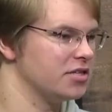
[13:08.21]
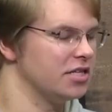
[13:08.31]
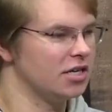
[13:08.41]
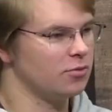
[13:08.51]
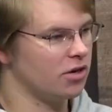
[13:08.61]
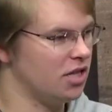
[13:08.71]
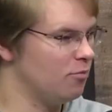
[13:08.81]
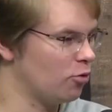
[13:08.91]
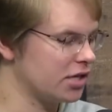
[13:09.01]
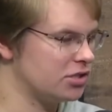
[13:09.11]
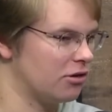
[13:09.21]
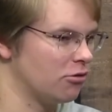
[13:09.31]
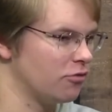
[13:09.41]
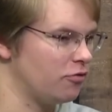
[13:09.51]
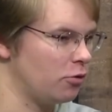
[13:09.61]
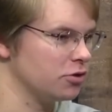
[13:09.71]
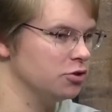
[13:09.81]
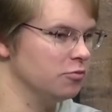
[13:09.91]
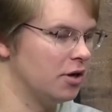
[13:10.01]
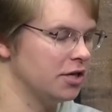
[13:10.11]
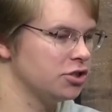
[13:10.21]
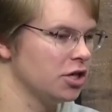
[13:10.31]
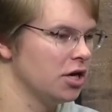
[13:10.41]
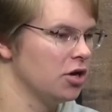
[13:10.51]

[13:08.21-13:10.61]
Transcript: and he doesn't want to keep Rechsteiner on the floor too much.